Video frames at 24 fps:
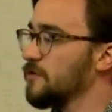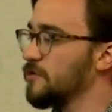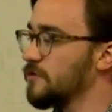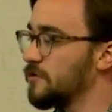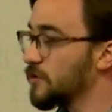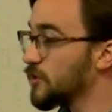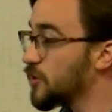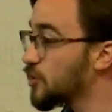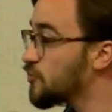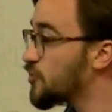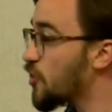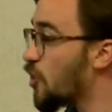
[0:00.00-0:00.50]

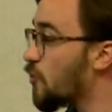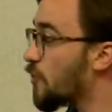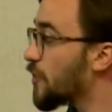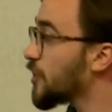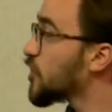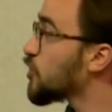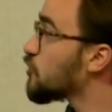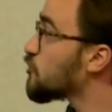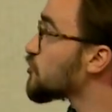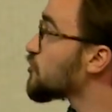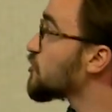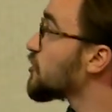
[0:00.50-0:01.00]
you don't want to
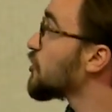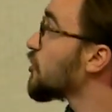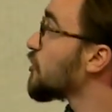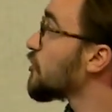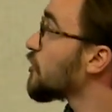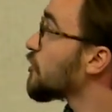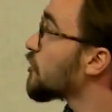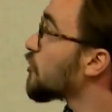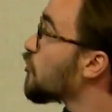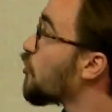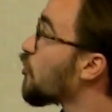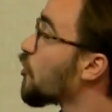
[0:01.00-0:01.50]
use the
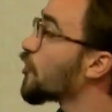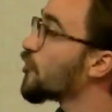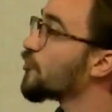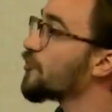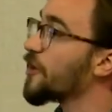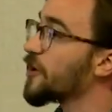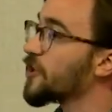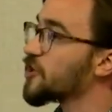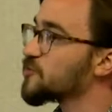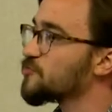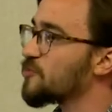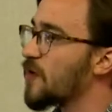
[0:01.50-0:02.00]
corner
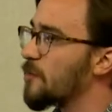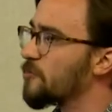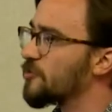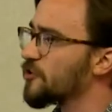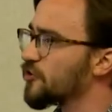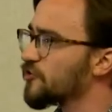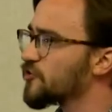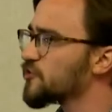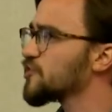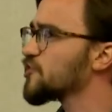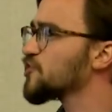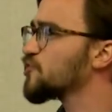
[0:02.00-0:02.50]
radius property.
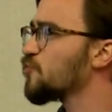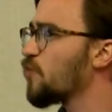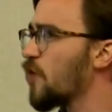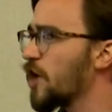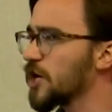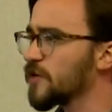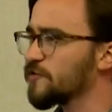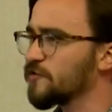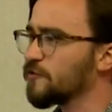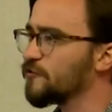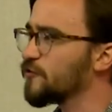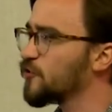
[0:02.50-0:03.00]
This is one
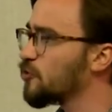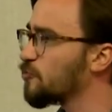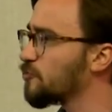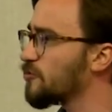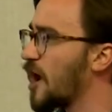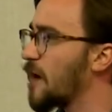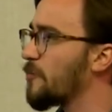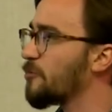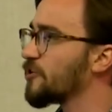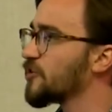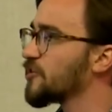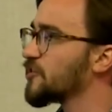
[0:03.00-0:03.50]
of a few
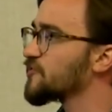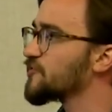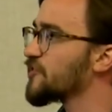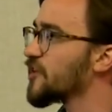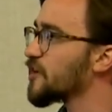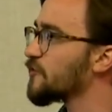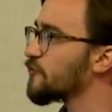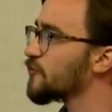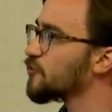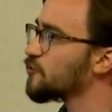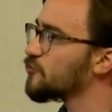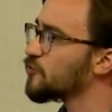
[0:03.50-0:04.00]
properties that
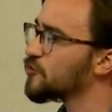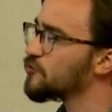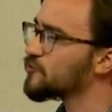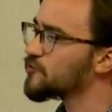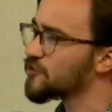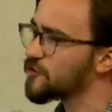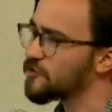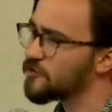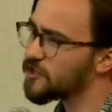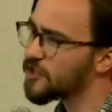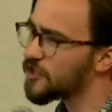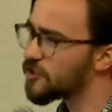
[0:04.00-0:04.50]
if you use
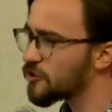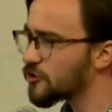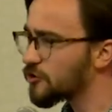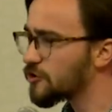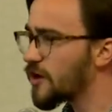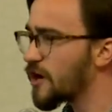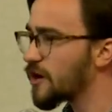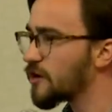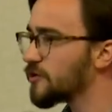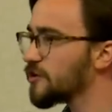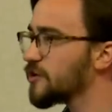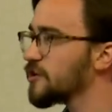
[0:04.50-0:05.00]
it
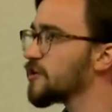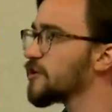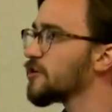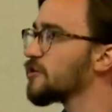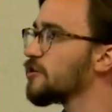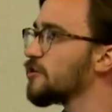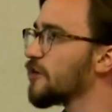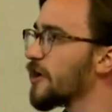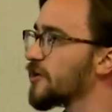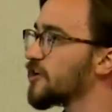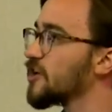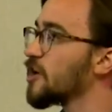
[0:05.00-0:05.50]
incorrectly,
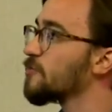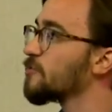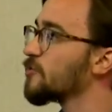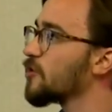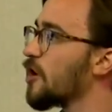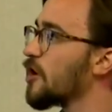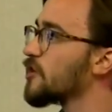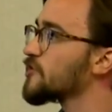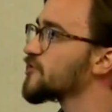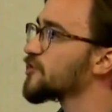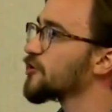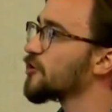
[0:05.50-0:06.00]
it'll end up
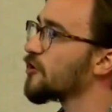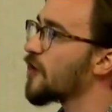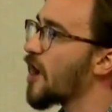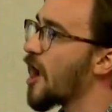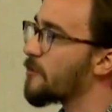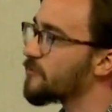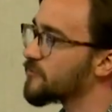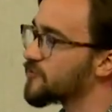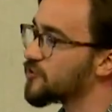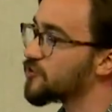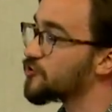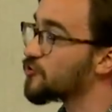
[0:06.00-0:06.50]
causing your
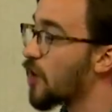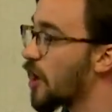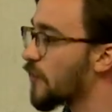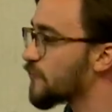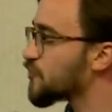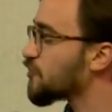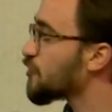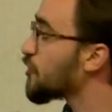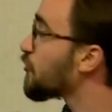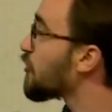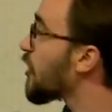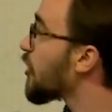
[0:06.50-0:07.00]
app to do
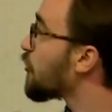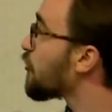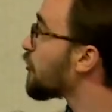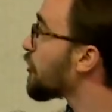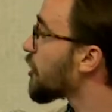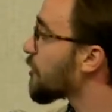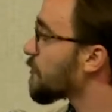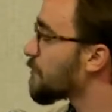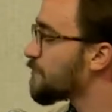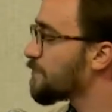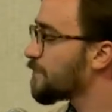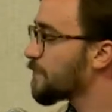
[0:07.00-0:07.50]
off-screen
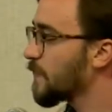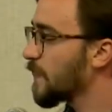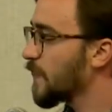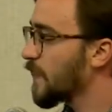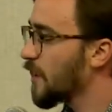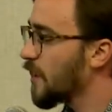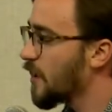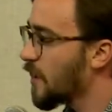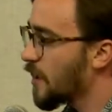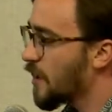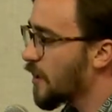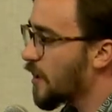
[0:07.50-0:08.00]
rendering.
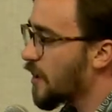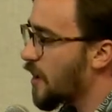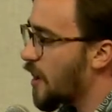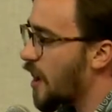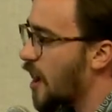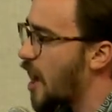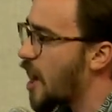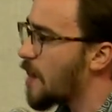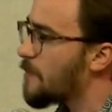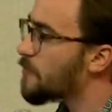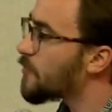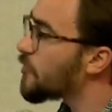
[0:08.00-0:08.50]

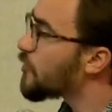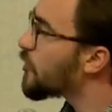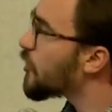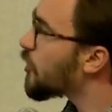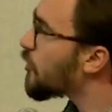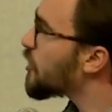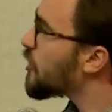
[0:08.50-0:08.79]
There